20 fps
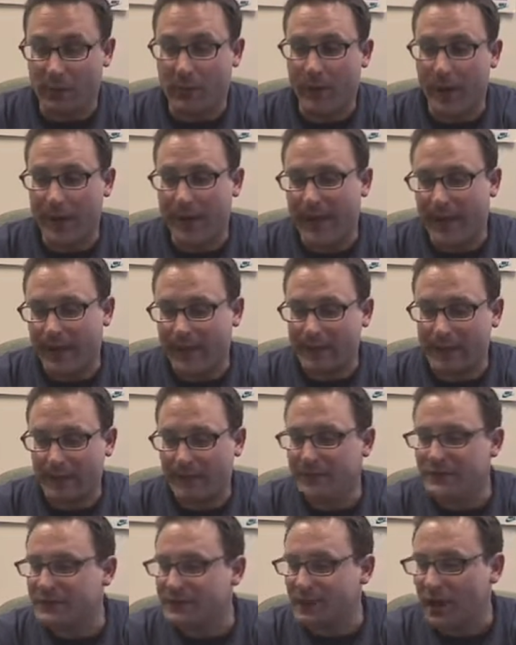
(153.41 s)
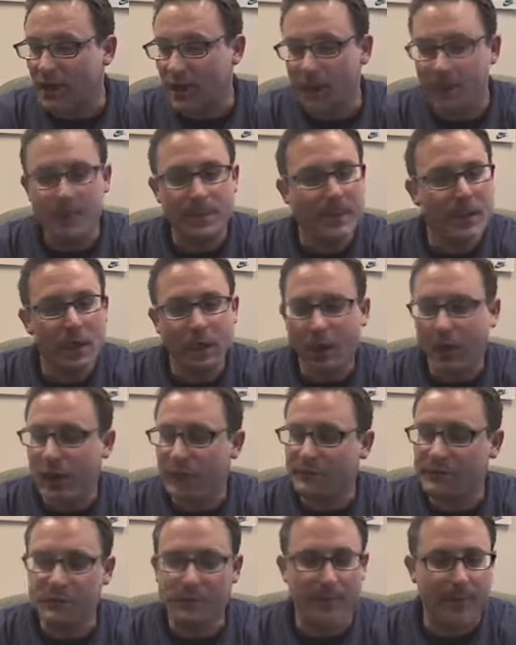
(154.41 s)
And why not give some
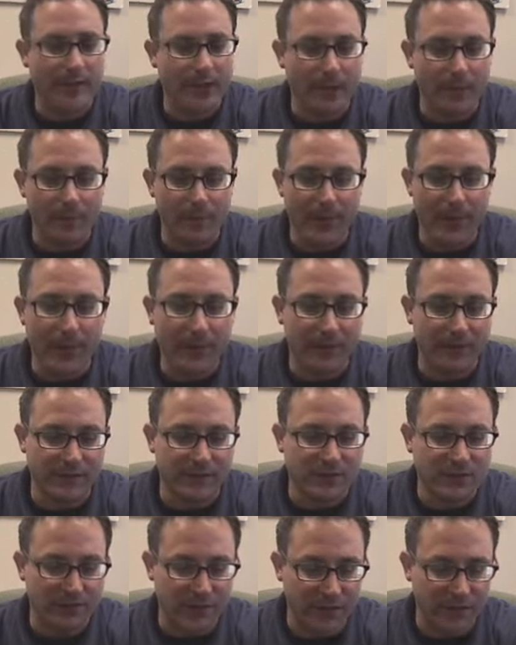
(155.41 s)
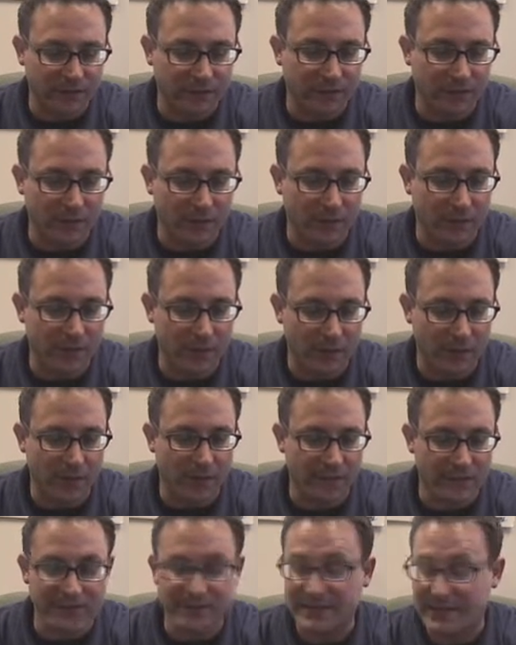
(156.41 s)
off-the-radar band a chance to appear in the